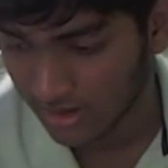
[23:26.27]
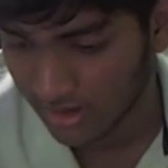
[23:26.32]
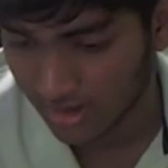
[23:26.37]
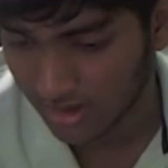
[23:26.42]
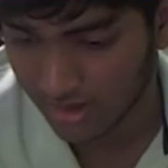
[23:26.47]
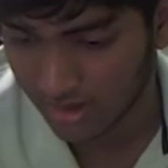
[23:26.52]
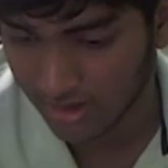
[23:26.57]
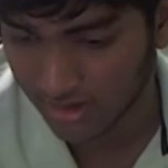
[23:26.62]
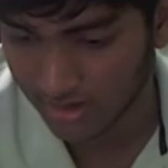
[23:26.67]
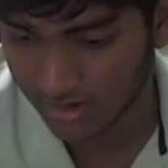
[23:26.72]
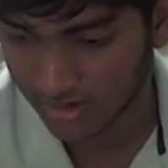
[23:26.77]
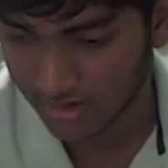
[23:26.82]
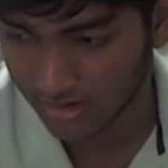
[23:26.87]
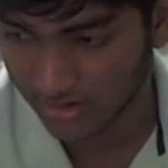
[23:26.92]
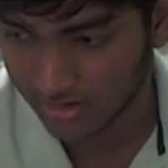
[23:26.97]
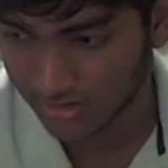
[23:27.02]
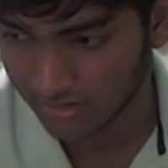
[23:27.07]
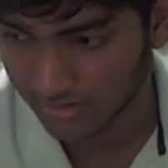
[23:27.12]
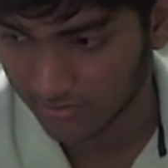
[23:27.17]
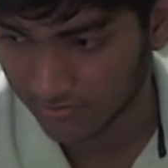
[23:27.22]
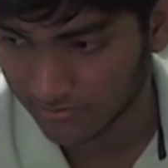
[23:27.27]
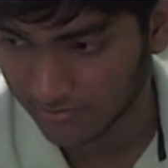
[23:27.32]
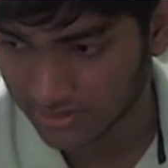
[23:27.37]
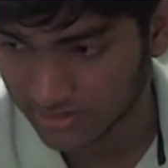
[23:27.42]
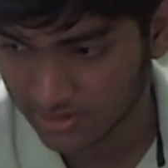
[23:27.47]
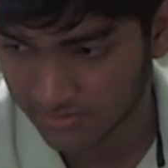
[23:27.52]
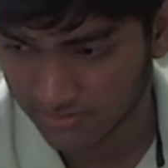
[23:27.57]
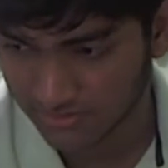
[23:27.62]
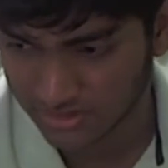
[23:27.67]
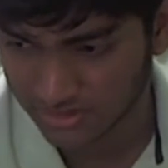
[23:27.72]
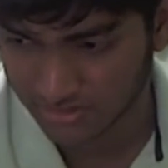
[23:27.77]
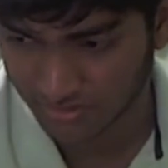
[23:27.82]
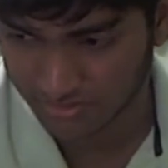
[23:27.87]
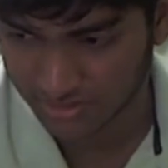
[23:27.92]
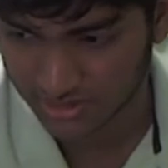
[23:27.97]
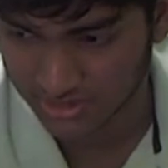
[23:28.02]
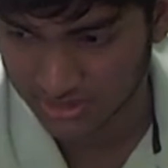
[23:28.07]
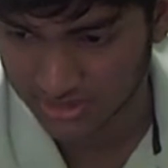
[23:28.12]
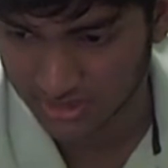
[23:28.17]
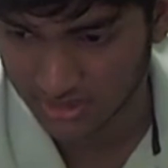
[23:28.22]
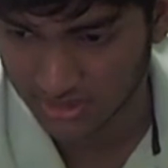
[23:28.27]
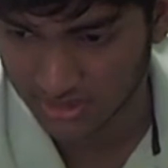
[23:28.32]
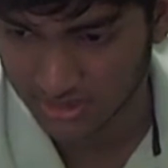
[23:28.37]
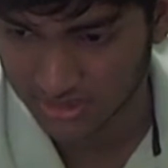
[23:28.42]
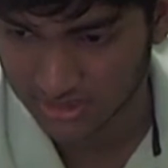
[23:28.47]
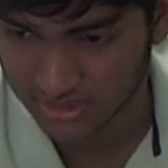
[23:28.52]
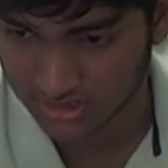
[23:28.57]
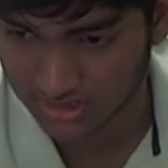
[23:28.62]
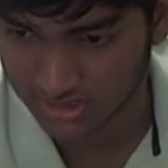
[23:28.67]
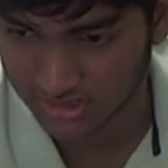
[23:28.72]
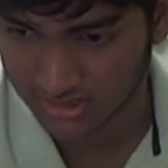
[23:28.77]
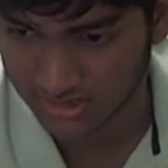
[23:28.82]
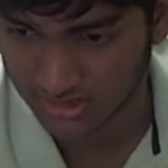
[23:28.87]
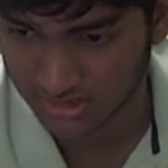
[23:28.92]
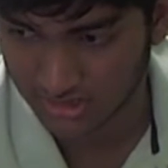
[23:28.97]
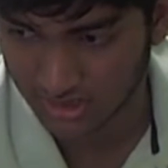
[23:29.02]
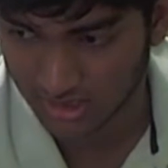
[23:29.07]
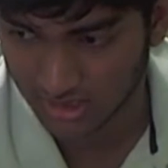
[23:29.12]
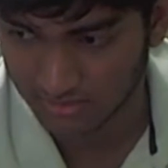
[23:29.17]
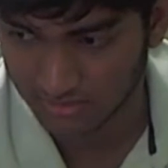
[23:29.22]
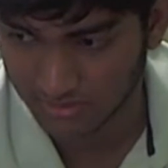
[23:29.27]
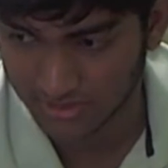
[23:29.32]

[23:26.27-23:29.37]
So was social studies. The